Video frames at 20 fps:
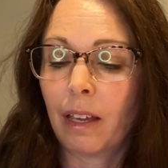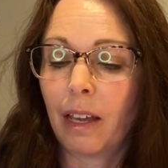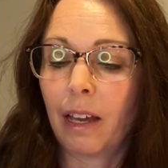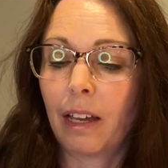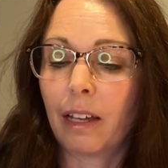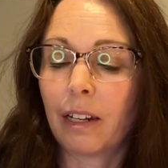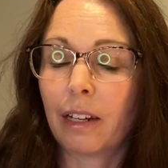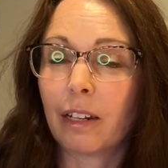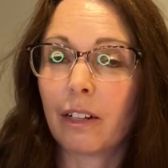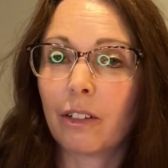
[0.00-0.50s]

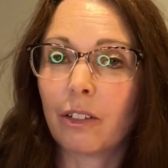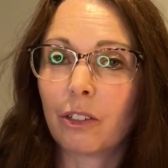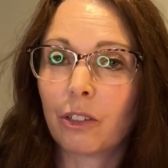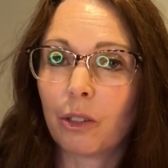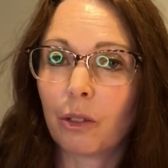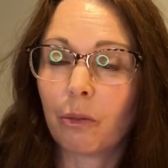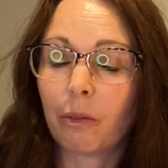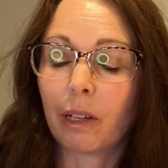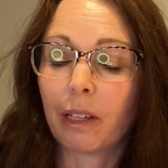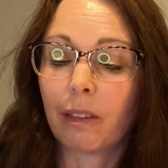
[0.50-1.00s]
And here's
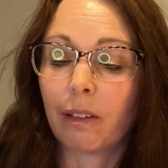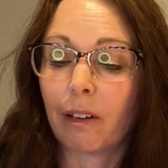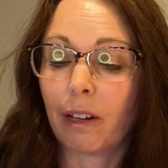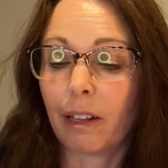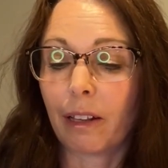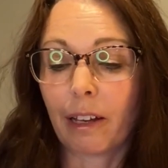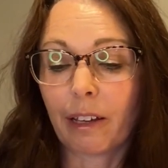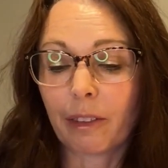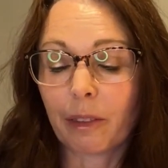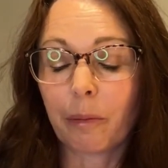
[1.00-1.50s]
the one that
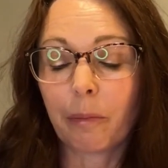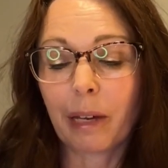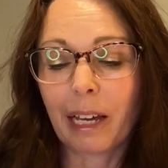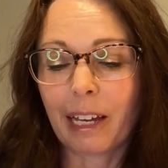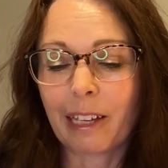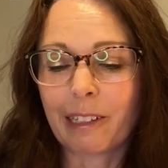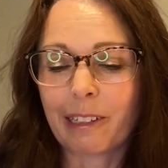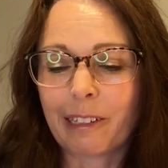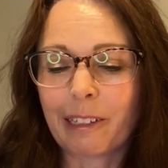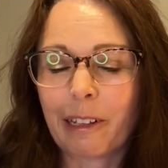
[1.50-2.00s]
I like the
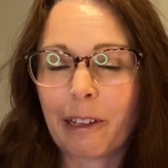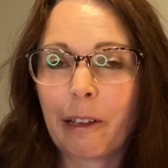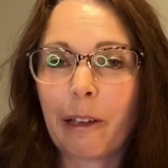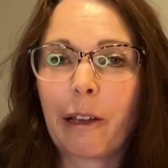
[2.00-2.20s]
best.